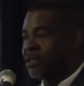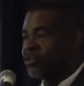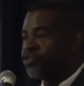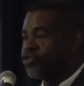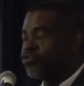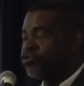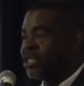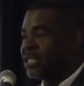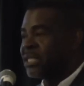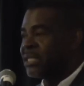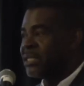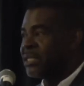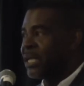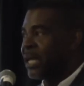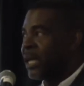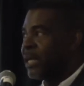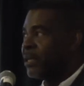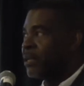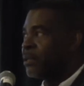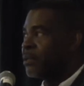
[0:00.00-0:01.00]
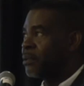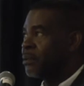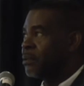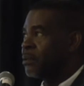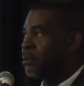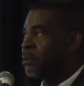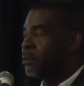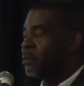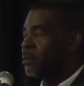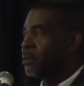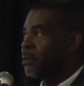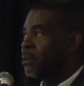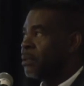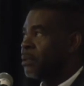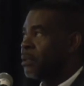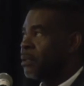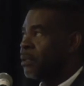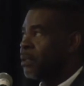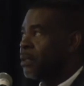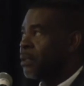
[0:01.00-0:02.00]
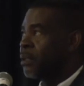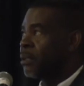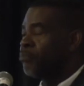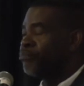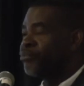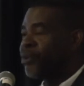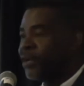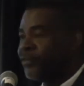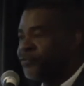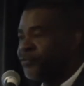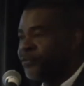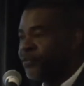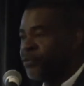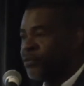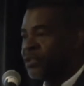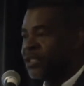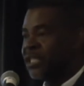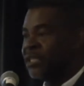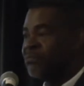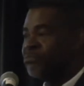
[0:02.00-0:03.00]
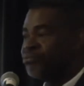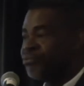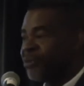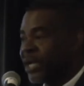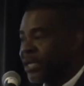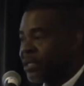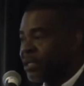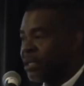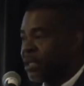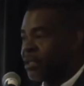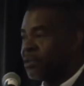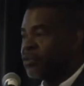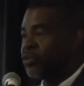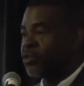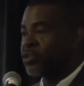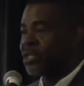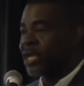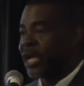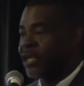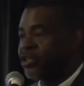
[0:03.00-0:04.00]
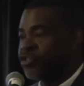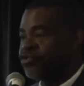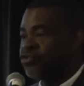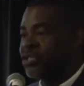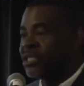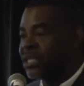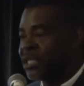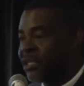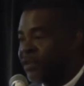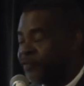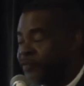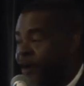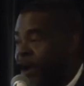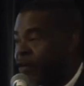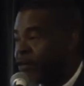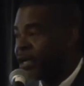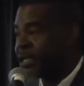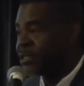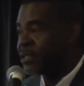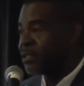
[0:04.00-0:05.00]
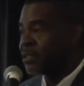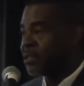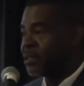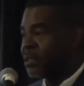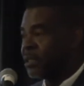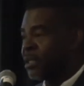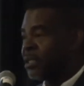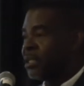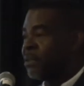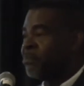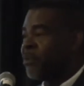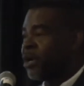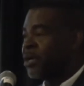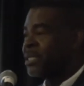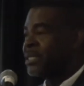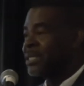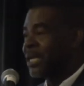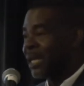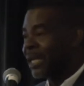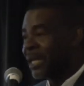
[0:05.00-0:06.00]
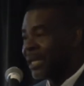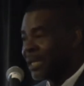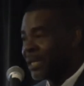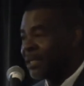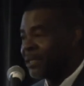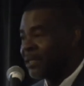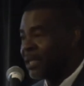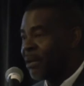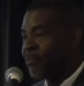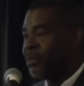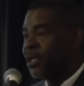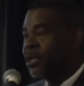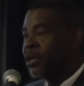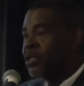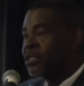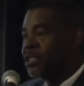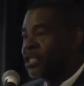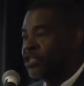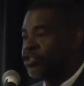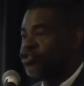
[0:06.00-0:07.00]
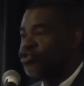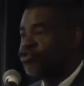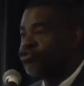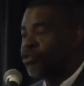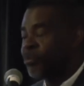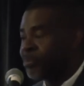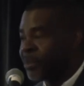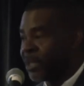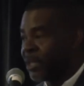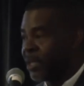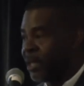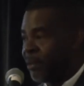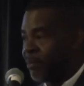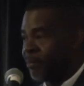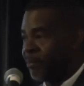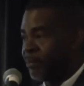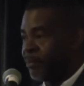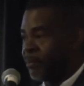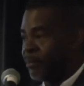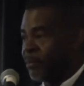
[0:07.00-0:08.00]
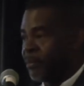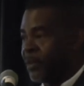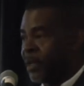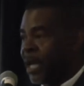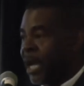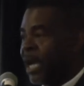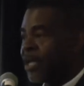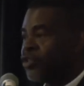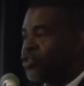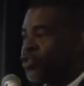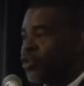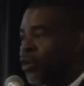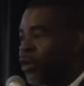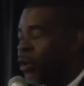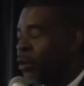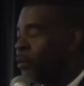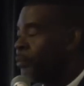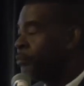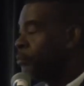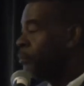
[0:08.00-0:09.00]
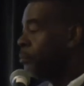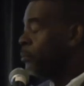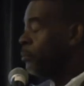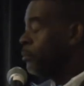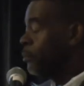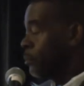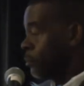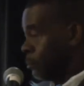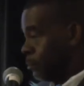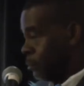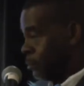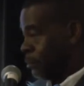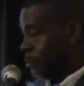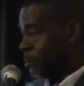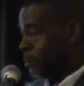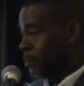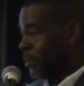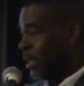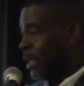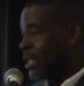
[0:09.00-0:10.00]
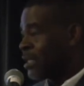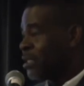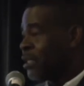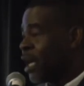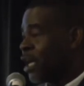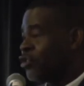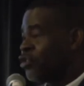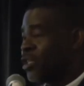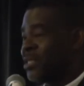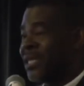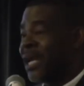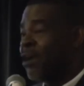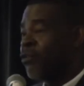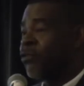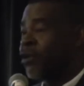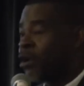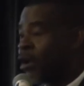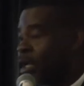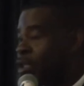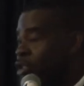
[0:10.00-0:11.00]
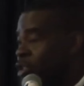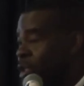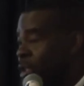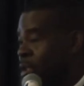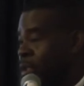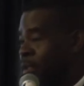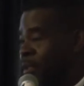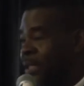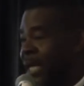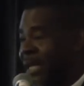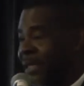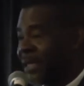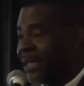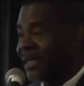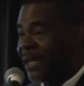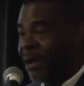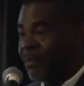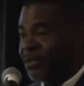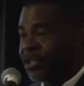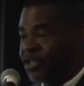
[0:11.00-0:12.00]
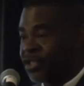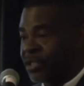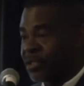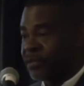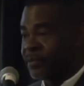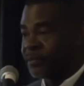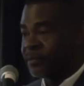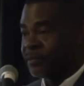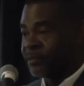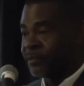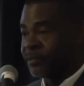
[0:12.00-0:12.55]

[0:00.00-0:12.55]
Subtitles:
Trees like breadfruit and breadnut, those kind of trees in the forest, The monkeys are killing them because they're stripping them. And so it's not just agriculture that they're damaging.